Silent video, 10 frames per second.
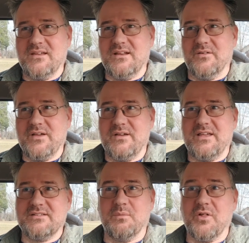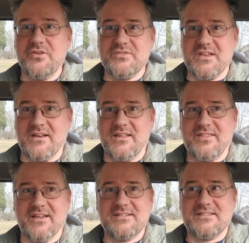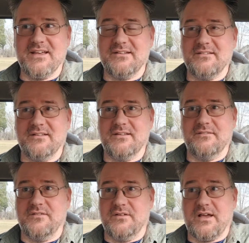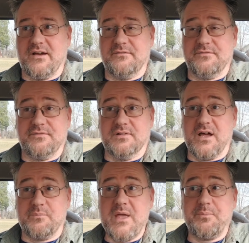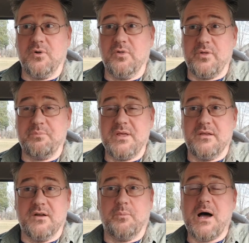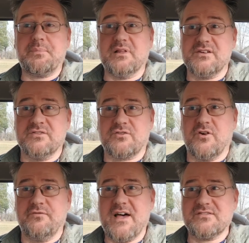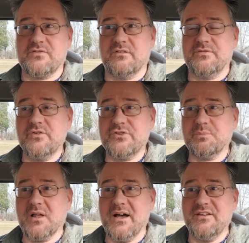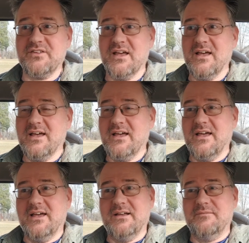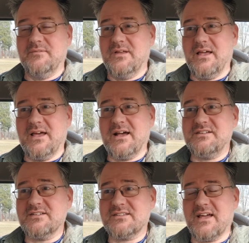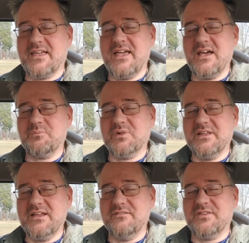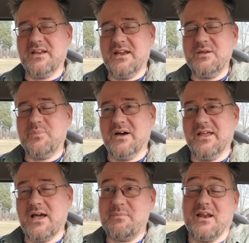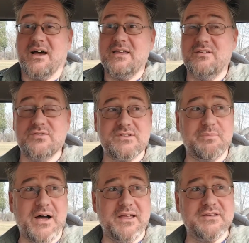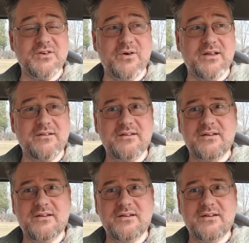know, he's a Malthusian. He thinks that if you have a lot of people, that populations grow faster than food supplies. And I can't believe that anybody, I mean, I used to buy into it.